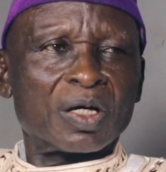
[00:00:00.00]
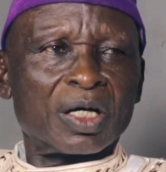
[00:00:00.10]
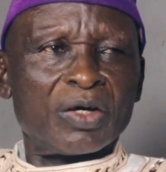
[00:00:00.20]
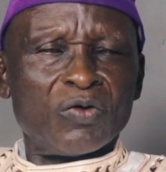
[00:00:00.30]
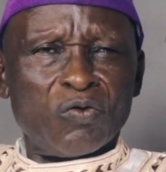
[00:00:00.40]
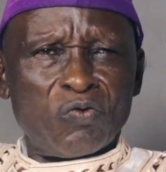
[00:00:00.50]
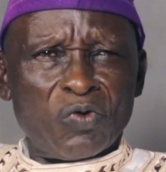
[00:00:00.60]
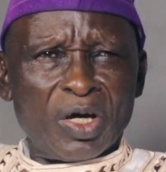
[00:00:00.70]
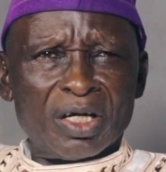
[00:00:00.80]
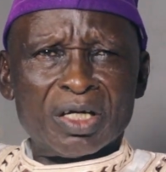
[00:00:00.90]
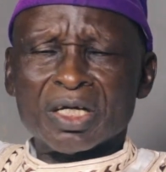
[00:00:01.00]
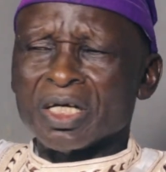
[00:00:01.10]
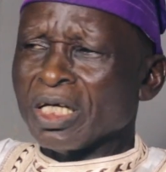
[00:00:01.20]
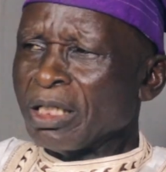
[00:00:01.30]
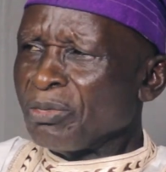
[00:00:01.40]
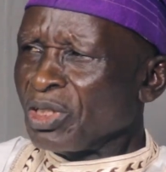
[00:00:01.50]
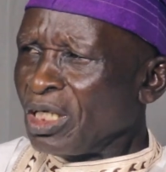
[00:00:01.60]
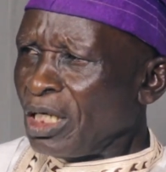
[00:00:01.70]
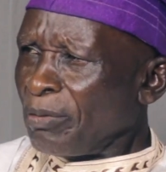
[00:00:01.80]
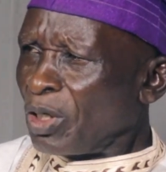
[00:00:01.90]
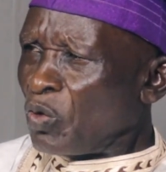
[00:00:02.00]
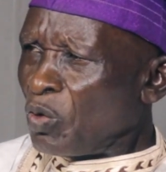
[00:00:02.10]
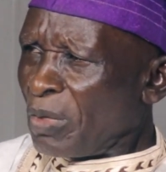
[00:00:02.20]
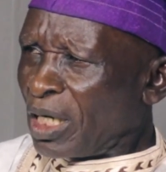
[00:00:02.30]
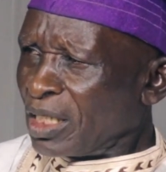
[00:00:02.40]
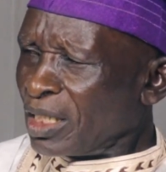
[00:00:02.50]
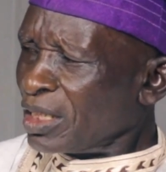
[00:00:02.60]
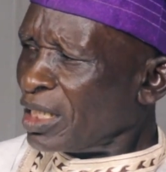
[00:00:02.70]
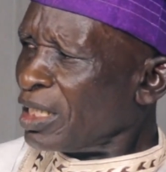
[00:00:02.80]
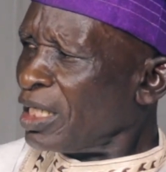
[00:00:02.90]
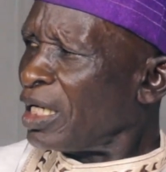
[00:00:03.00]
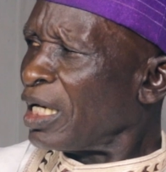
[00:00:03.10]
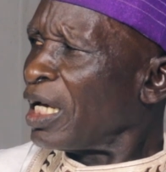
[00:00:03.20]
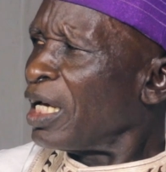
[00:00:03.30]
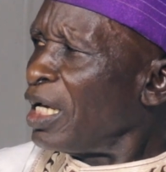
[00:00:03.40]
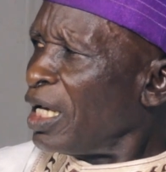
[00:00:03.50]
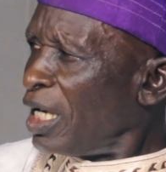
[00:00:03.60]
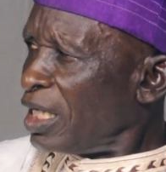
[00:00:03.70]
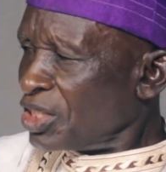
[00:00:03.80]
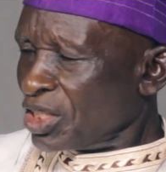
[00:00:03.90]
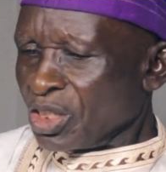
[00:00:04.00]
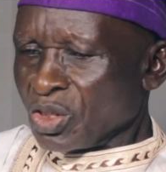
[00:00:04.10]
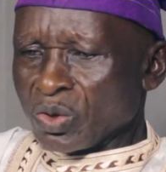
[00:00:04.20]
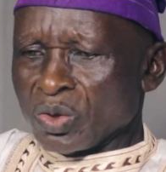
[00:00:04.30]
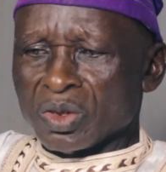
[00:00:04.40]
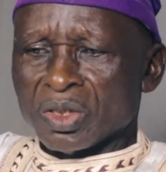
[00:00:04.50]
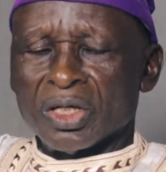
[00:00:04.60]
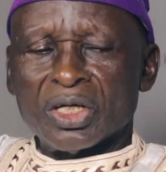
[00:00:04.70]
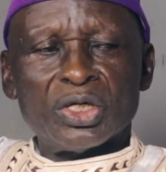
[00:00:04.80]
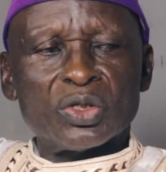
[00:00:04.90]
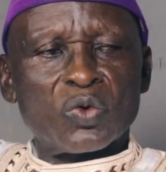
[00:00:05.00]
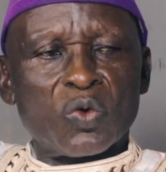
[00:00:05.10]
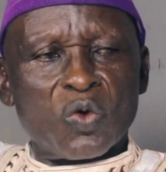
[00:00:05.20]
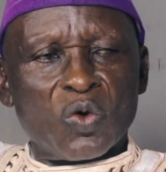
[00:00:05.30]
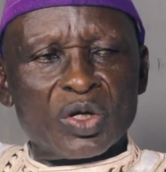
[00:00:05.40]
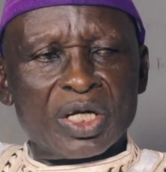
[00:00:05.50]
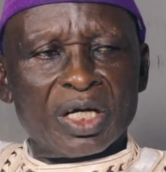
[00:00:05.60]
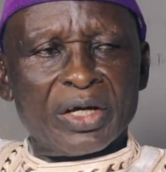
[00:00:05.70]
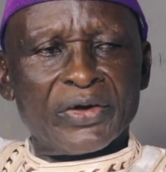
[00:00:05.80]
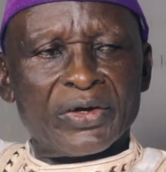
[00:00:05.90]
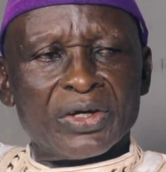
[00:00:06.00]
Can you find a Migilima who migrated here and settled in Kokona